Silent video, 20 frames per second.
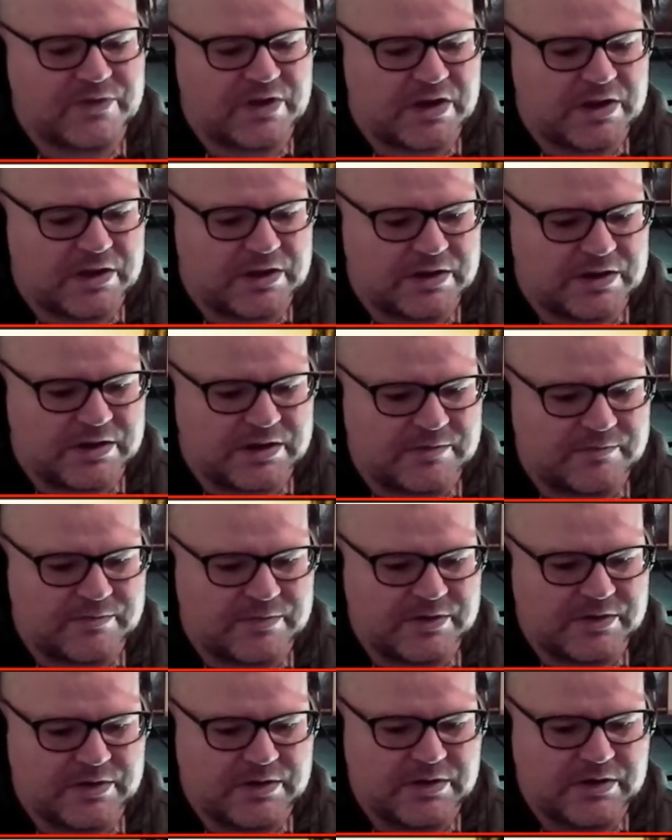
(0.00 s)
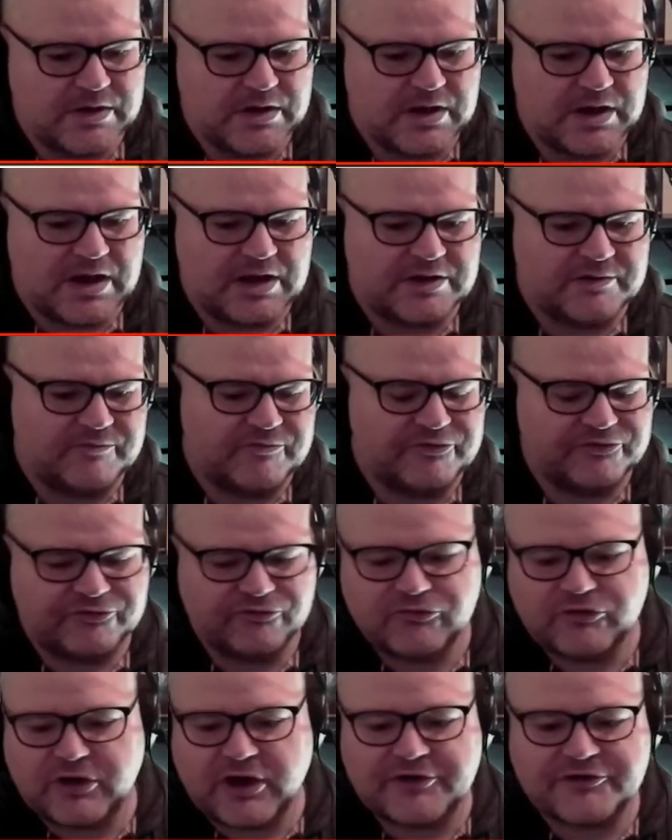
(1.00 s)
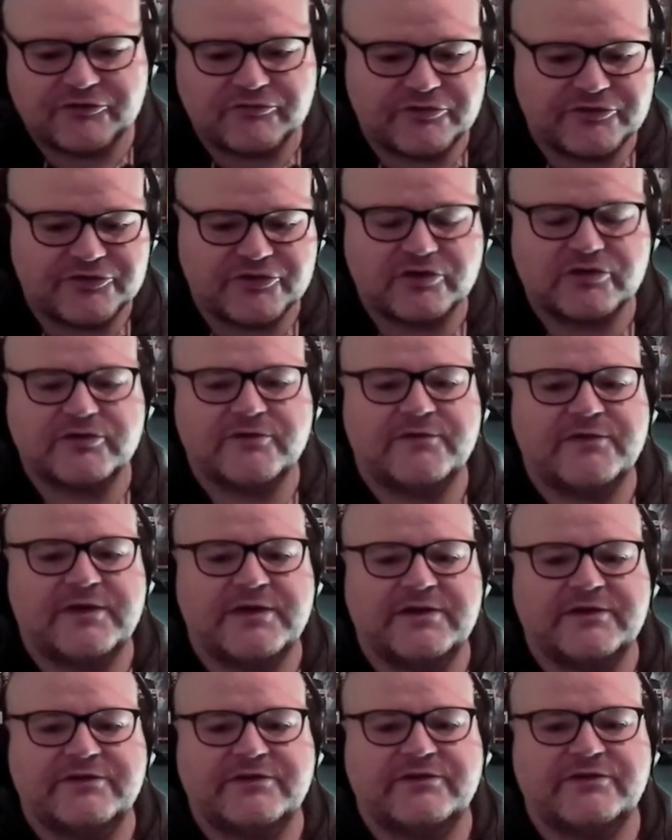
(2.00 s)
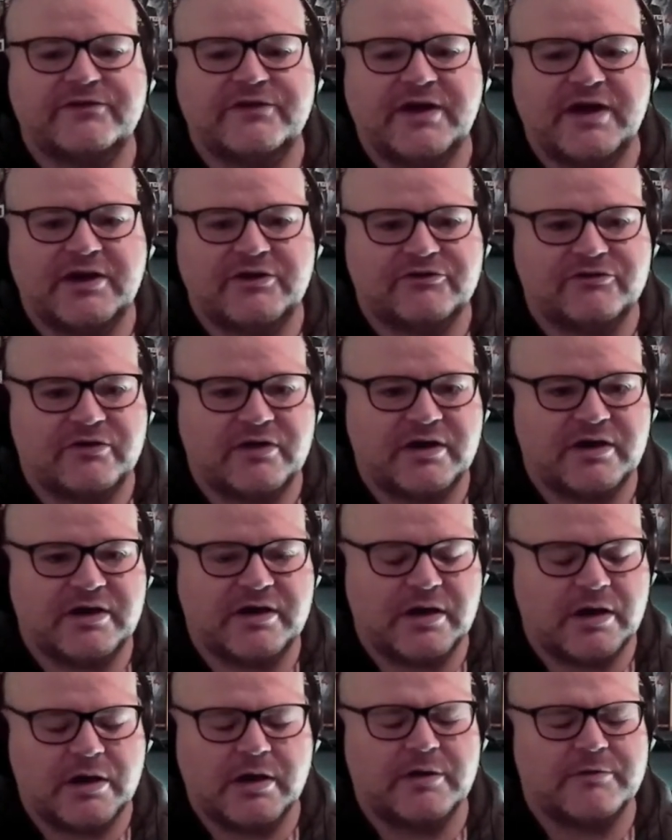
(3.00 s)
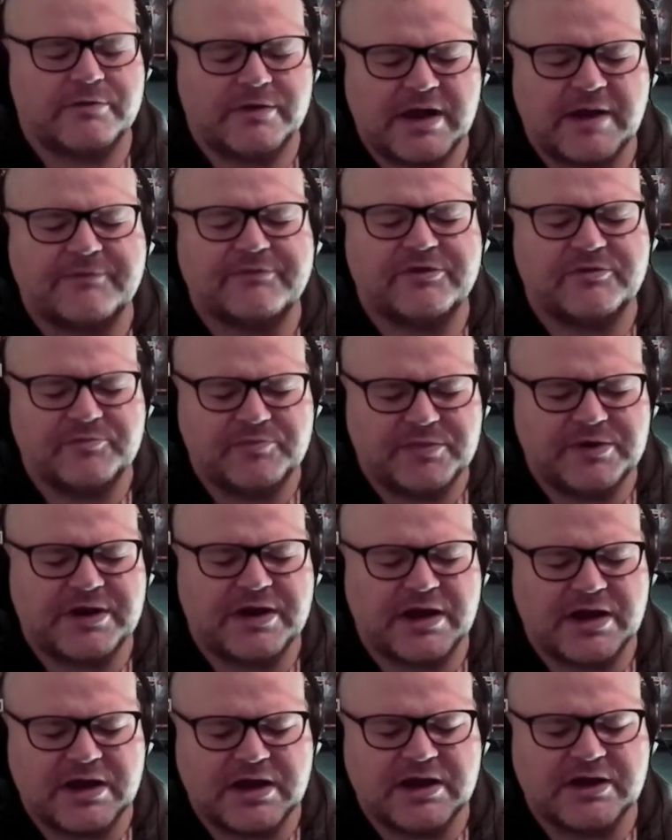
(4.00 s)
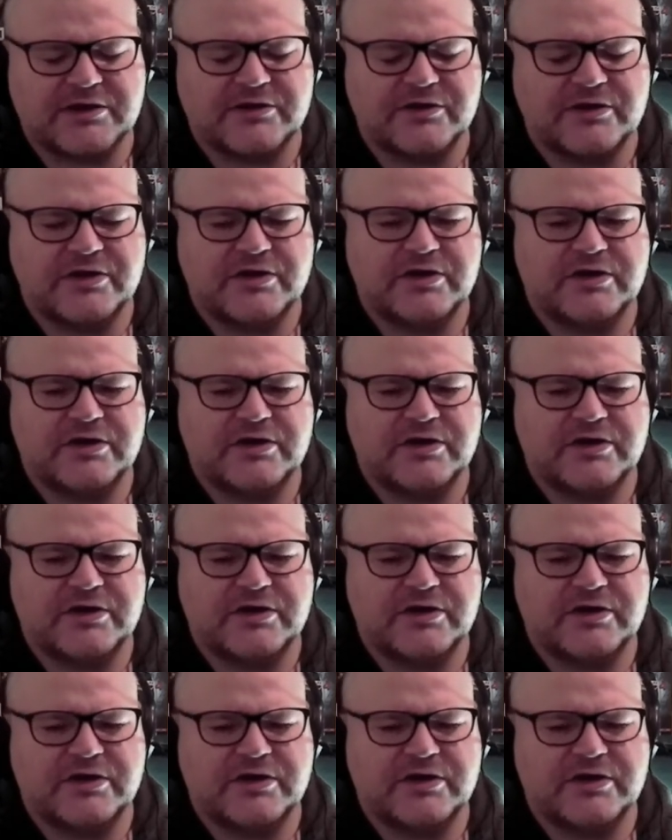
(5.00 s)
And as a result of this, Star Trek, Captain Picard,